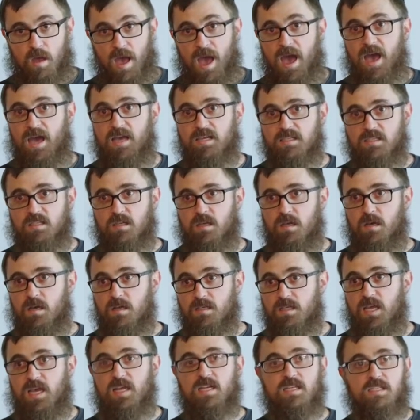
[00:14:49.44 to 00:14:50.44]
as
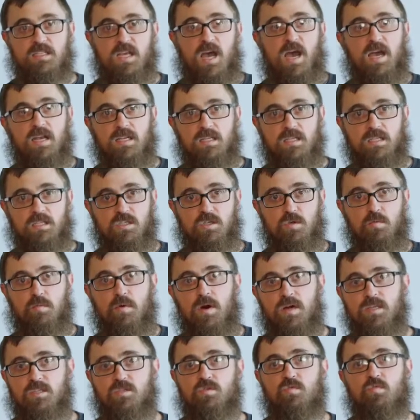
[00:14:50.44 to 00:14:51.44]
a data scientist. You
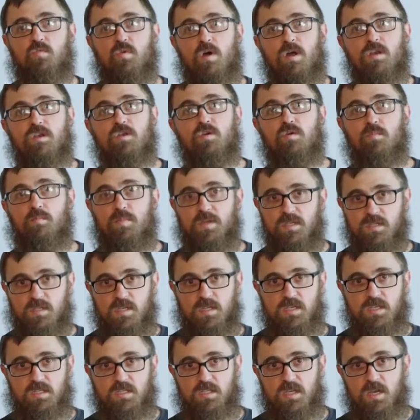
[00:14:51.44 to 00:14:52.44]
must run your
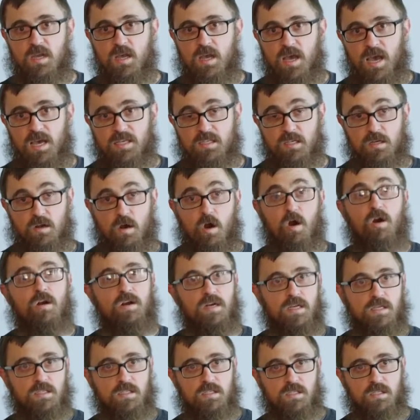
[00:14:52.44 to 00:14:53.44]
business as an
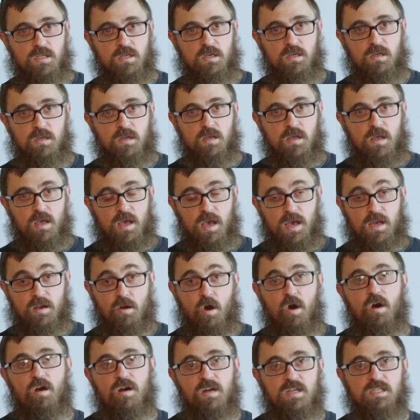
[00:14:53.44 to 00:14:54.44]
artist
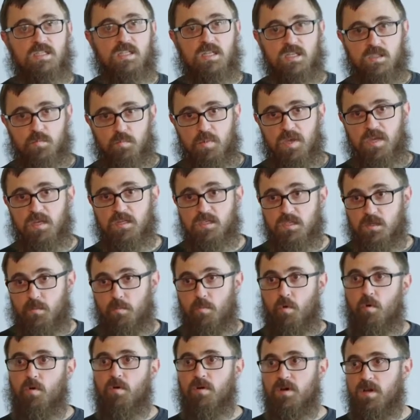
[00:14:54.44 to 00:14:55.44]
that's being
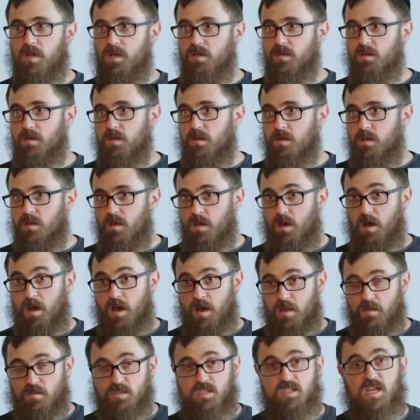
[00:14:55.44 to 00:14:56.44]
supported
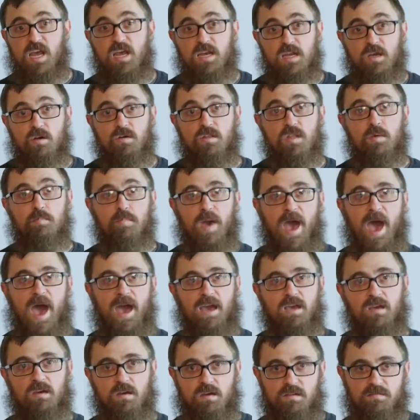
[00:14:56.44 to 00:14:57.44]
standing on the
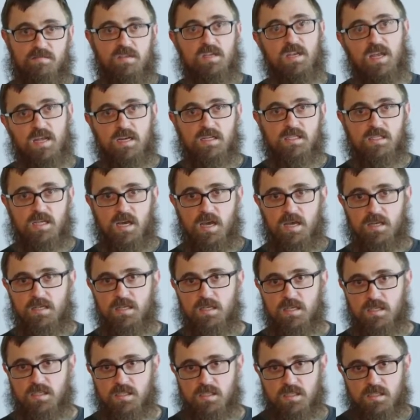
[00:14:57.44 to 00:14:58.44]
back of the data
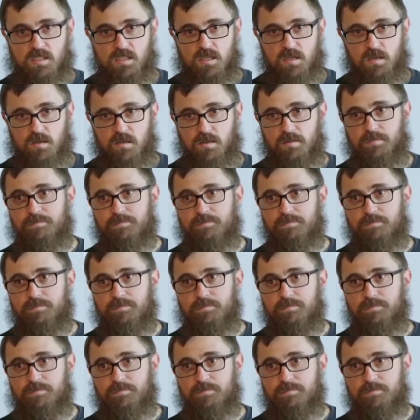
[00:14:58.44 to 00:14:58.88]
scientists.